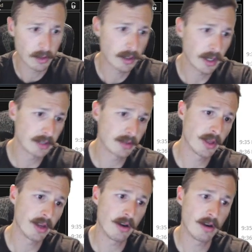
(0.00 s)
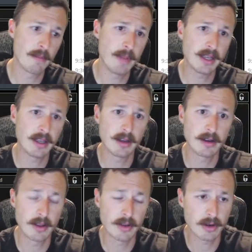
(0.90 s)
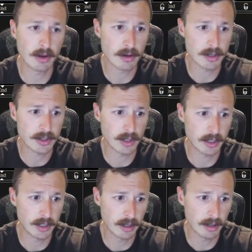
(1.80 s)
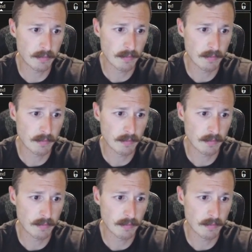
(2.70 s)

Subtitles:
Okay, so they are making another construct here.